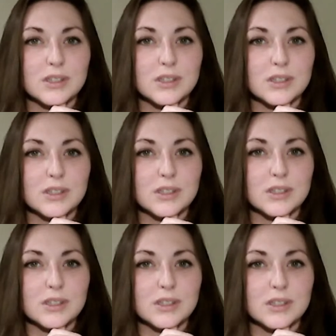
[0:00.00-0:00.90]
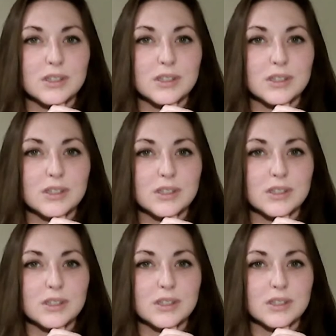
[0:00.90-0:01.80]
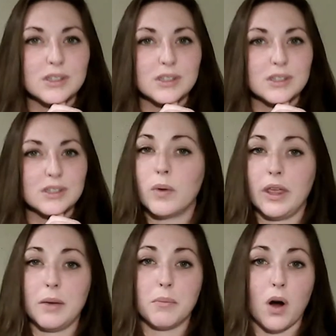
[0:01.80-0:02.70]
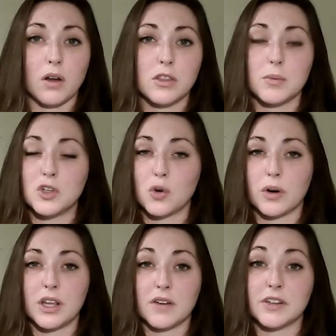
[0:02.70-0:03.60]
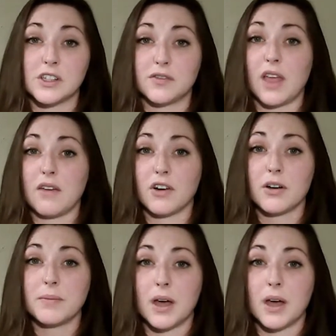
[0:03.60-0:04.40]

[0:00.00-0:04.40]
So in the first 3 years, the barrel will impart the majority of its flavor.